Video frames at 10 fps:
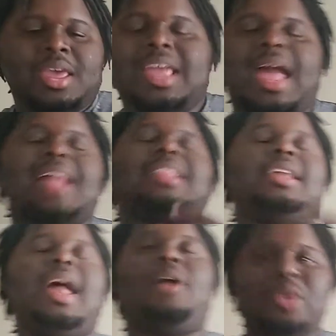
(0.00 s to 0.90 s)
I did
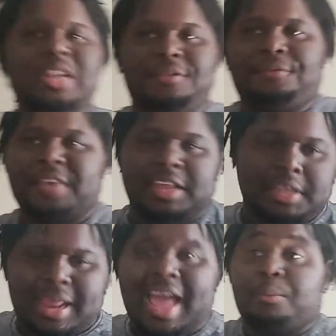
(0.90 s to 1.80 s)
not really feel
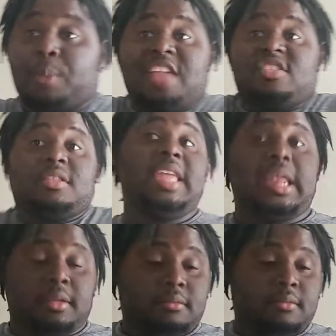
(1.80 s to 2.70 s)
it. I just did
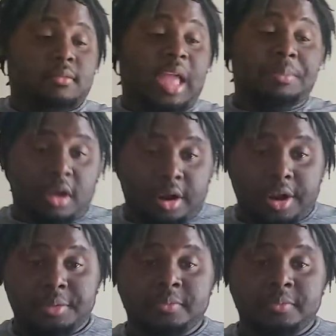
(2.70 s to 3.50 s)
it. I'm sorry.